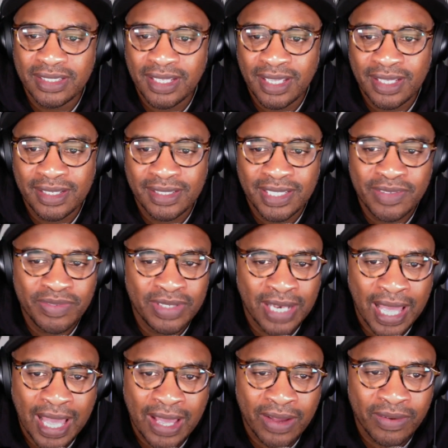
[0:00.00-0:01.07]
And even
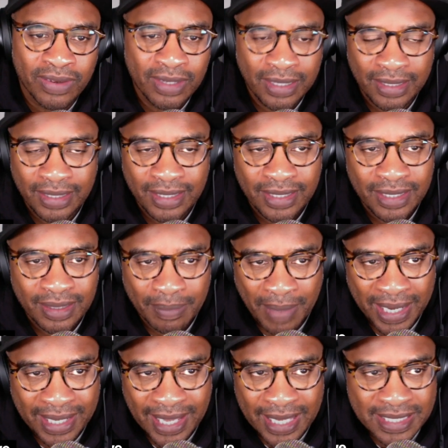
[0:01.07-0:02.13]
now,
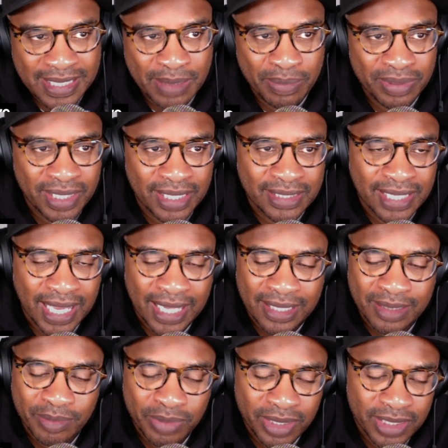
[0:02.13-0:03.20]
Mike has NBA
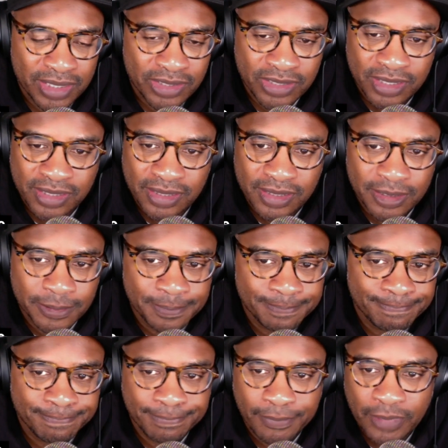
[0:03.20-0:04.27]
talent, but it's just
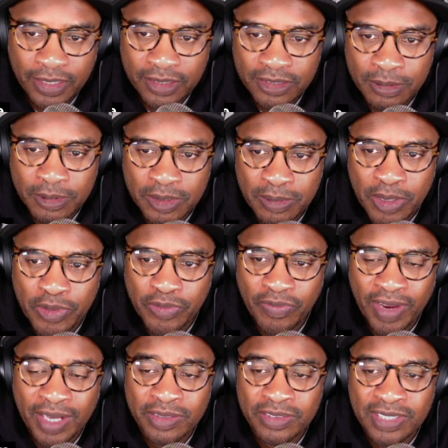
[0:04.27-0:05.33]
some other
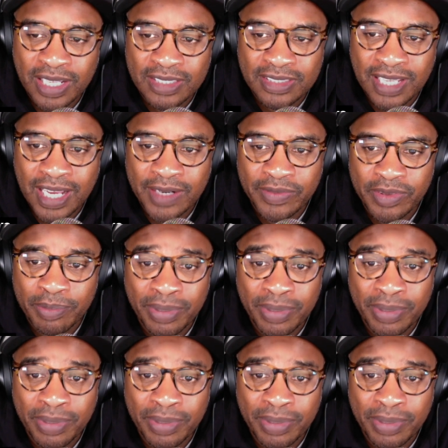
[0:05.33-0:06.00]
factors outside of it.